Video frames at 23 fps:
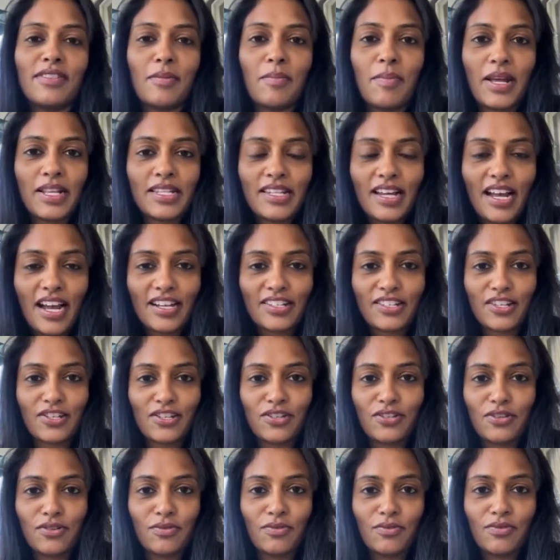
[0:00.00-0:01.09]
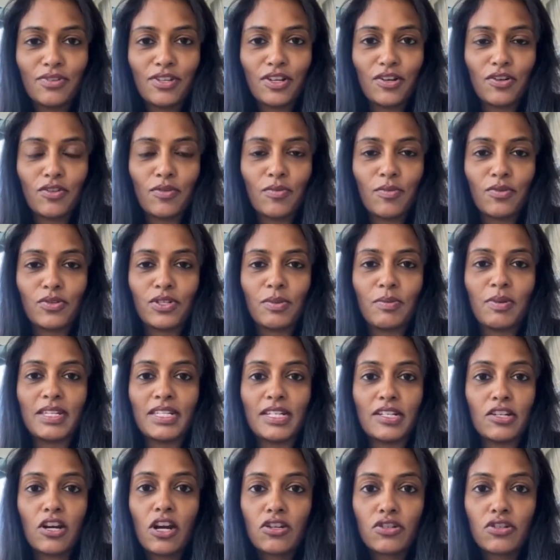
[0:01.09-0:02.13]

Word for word: the best access to you know the most amazing